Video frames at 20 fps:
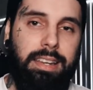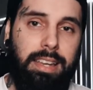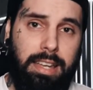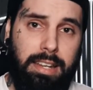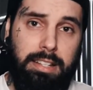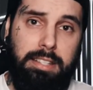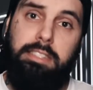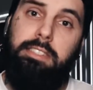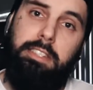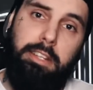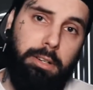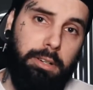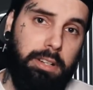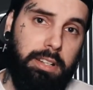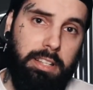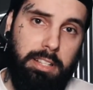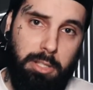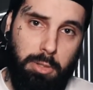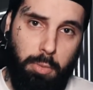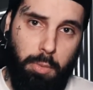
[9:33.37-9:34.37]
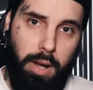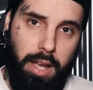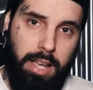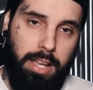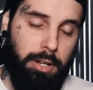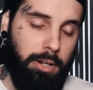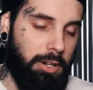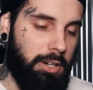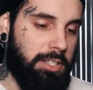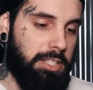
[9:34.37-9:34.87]
in a serious
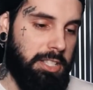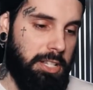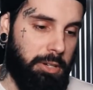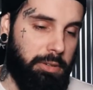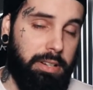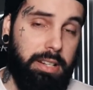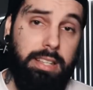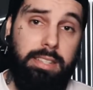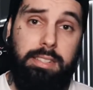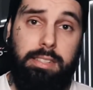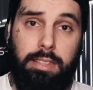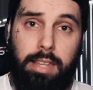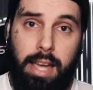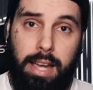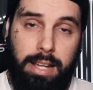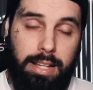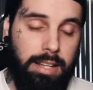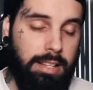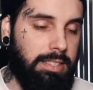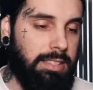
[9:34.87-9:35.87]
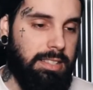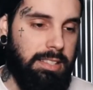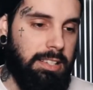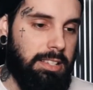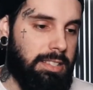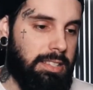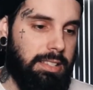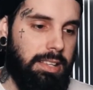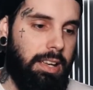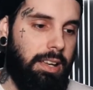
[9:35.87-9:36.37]
way or a serious light. It's
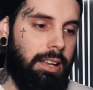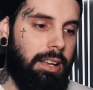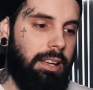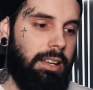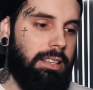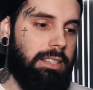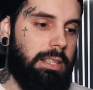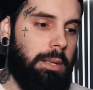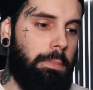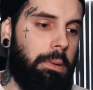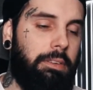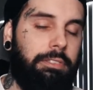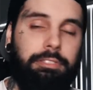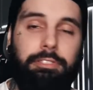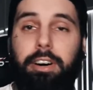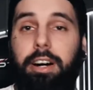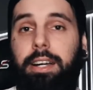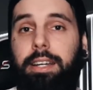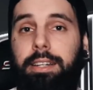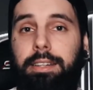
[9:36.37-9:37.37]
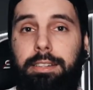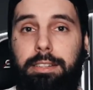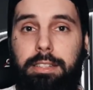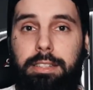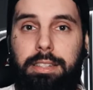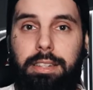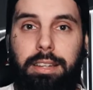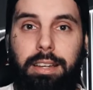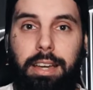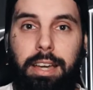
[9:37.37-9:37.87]
just to be fun.
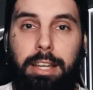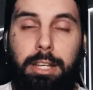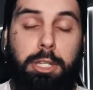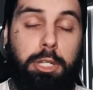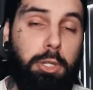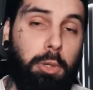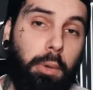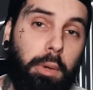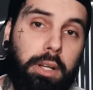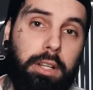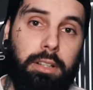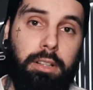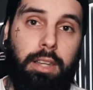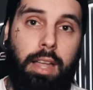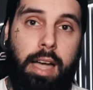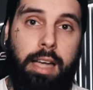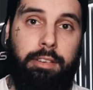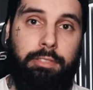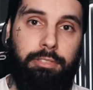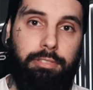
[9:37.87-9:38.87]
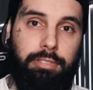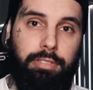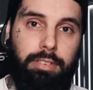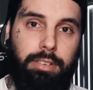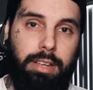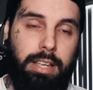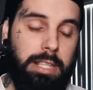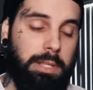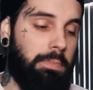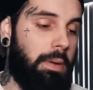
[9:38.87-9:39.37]
Enjoy your life
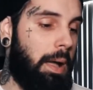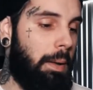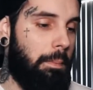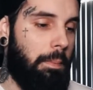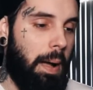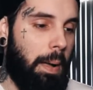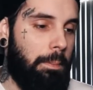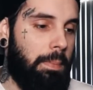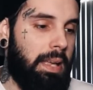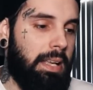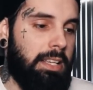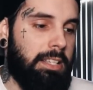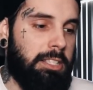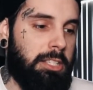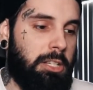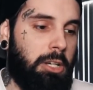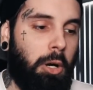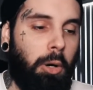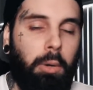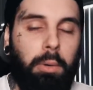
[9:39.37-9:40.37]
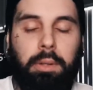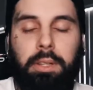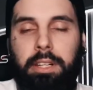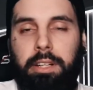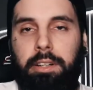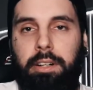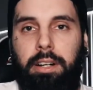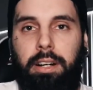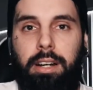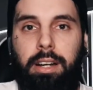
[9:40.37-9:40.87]
is my biggest goal
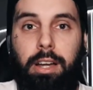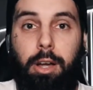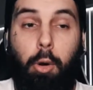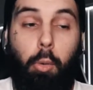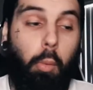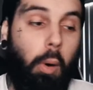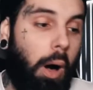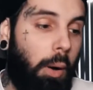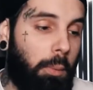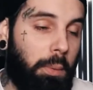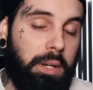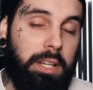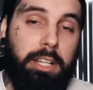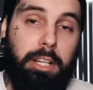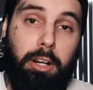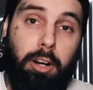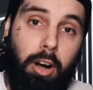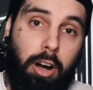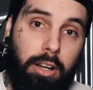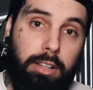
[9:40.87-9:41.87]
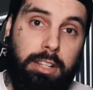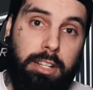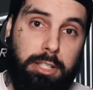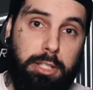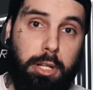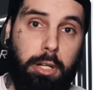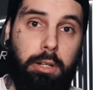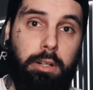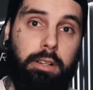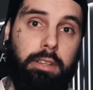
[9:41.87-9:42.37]
here while we're here on
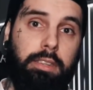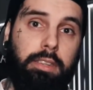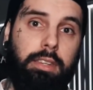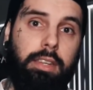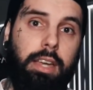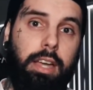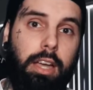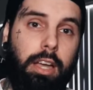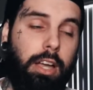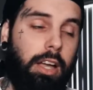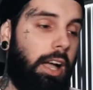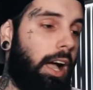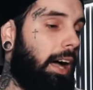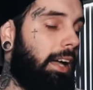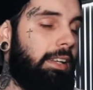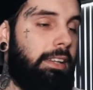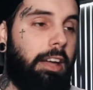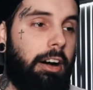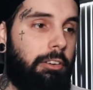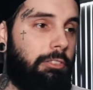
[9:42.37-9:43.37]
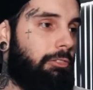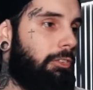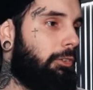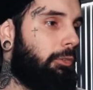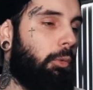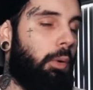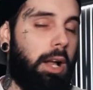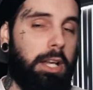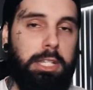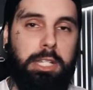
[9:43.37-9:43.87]
this earth. Enough
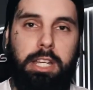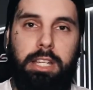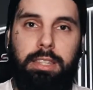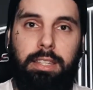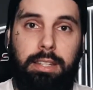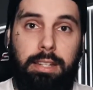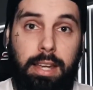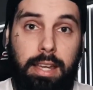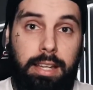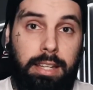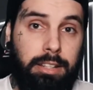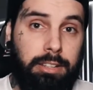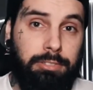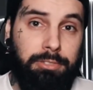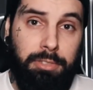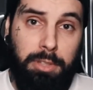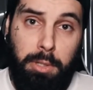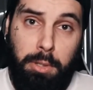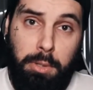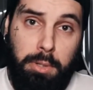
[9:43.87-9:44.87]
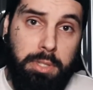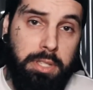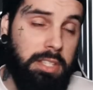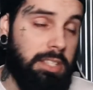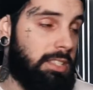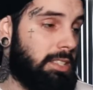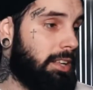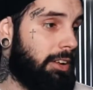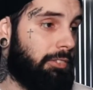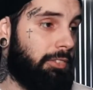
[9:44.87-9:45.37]
of watching the negative news
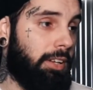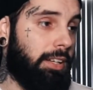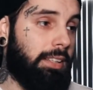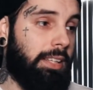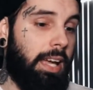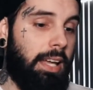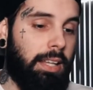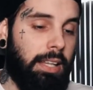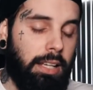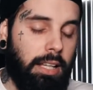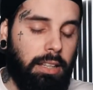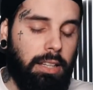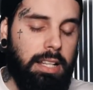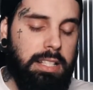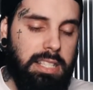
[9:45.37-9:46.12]
and stuff like that. Like,